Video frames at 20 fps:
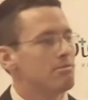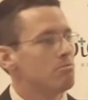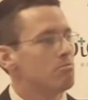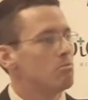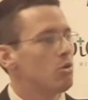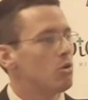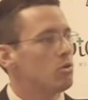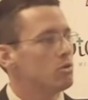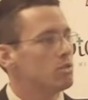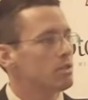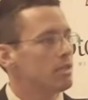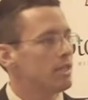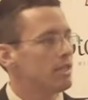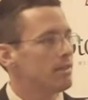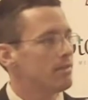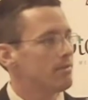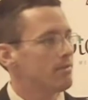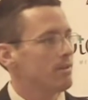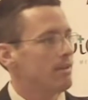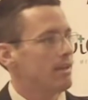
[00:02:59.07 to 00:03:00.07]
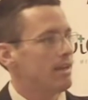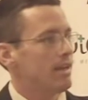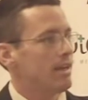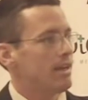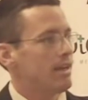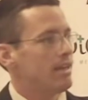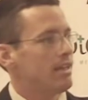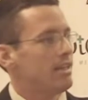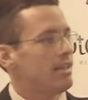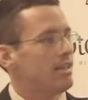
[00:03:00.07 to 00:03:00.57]
Mostly,
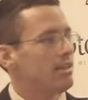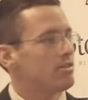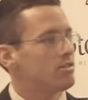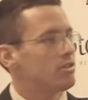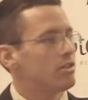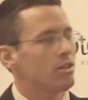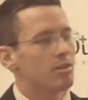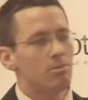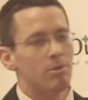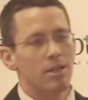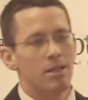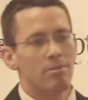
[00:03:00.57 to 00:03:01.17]
it's going to be